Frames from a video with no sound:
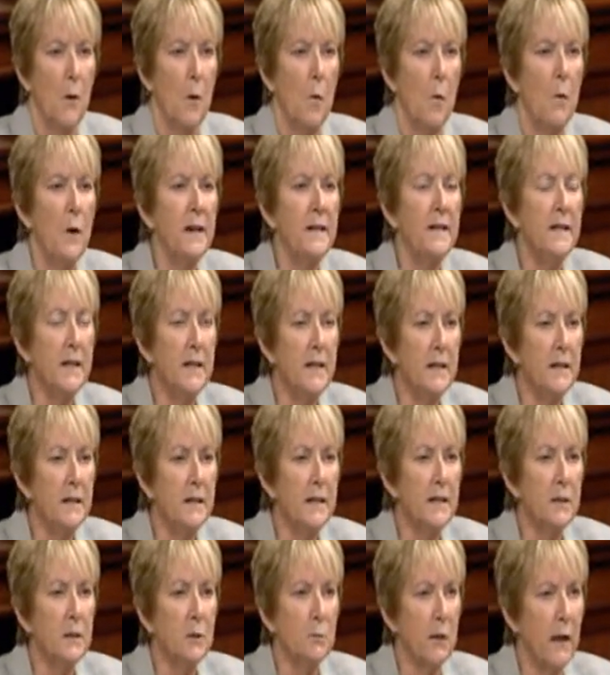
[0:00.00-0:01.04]
We need
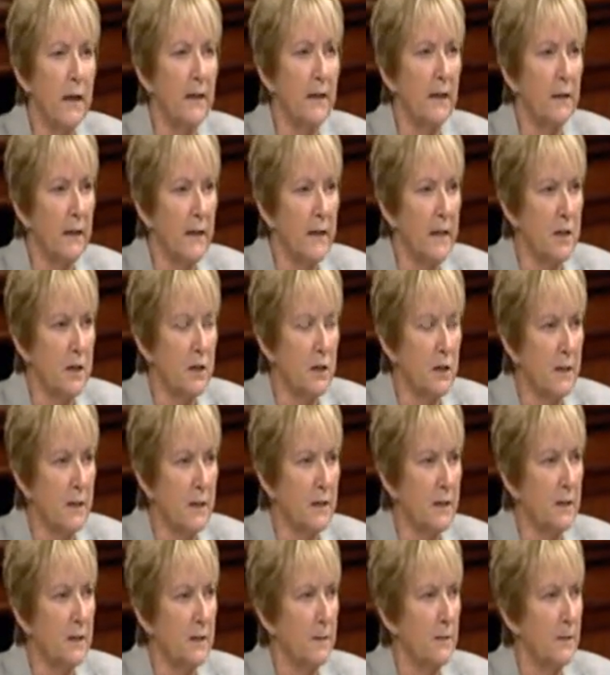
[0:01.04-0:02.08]
these
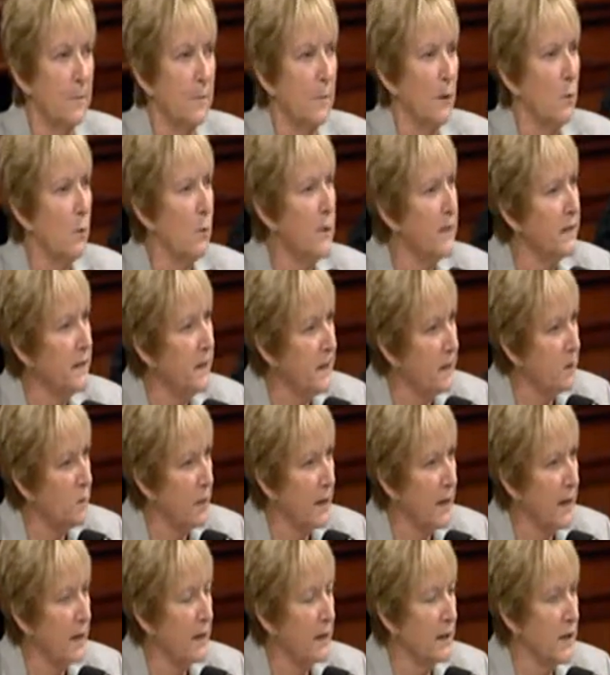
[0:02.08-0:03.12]
regulations. We need
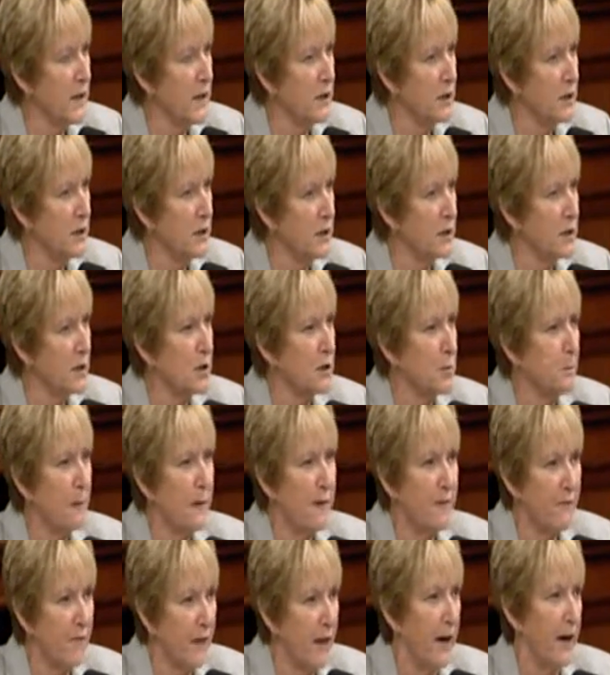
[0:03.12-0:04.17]
regulations to
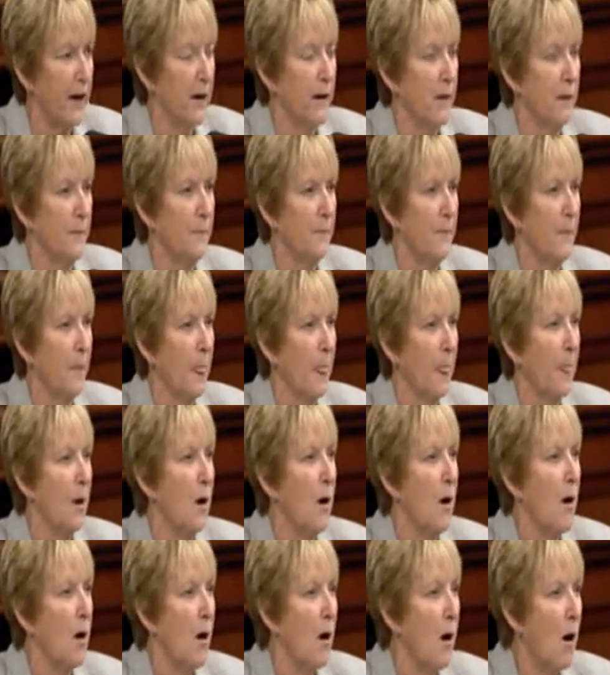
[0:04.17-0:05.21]
be fair.
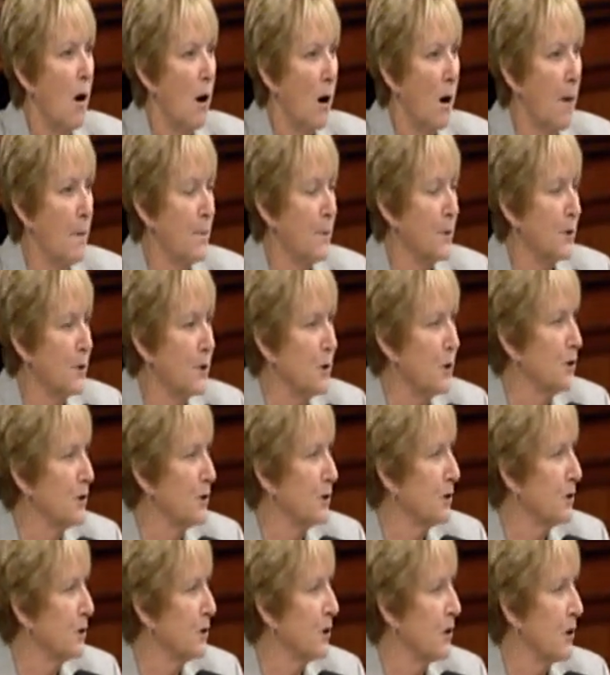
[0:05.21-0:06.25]
Our
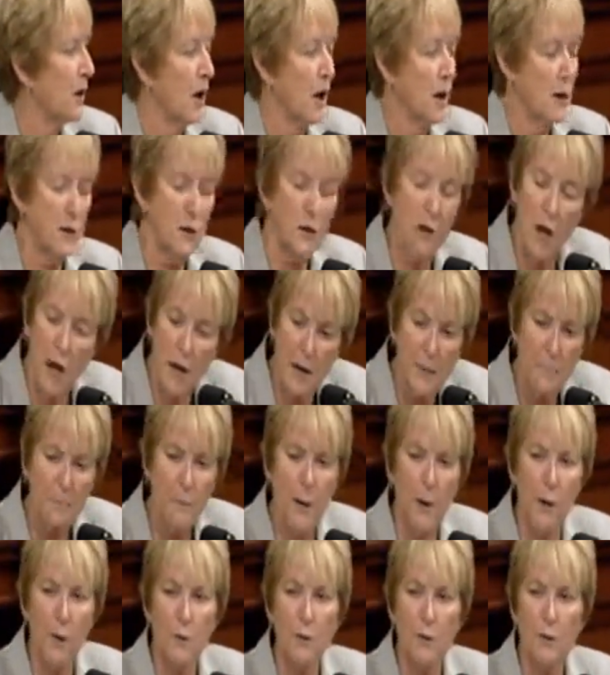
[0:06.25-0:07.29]
producers are not
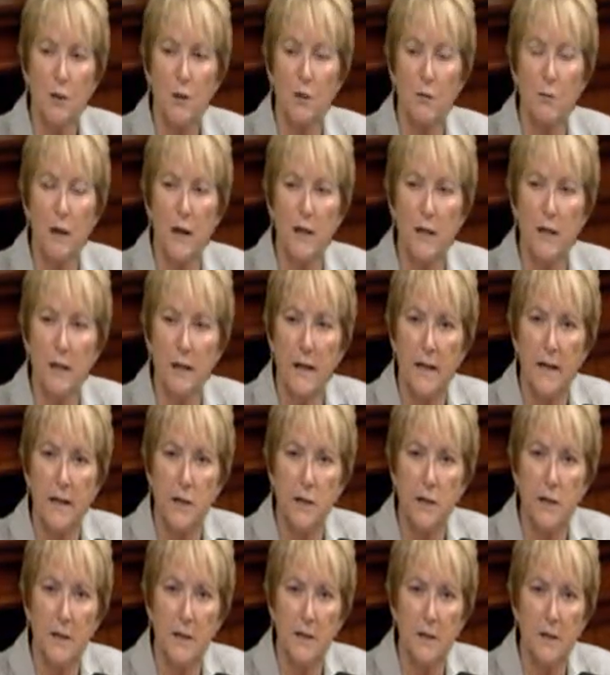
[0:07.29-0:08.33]
opposed to
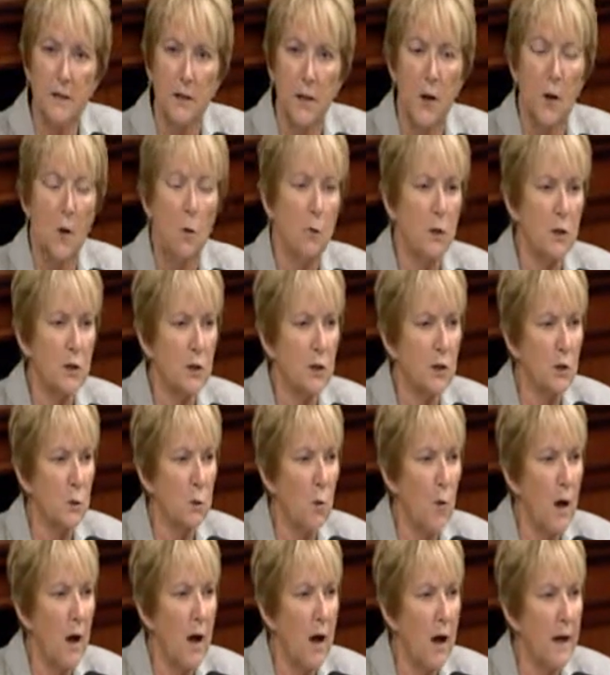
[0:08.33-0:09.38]
regulations, which is
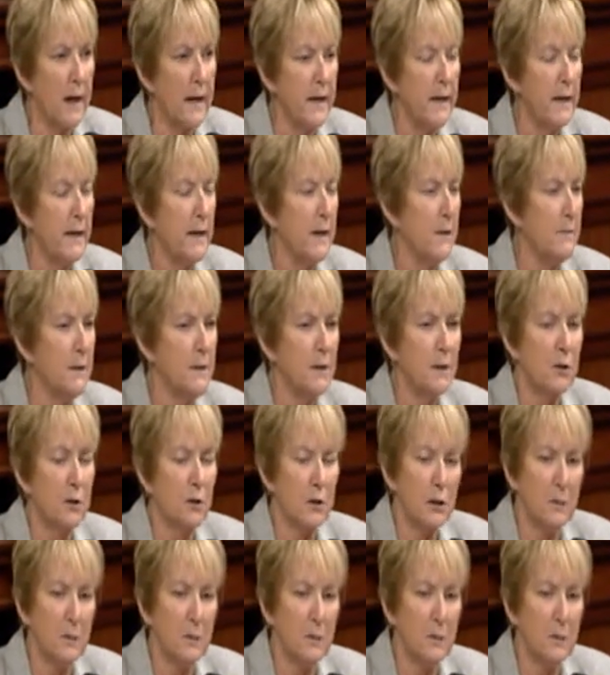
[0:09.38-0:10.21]
why, Mr.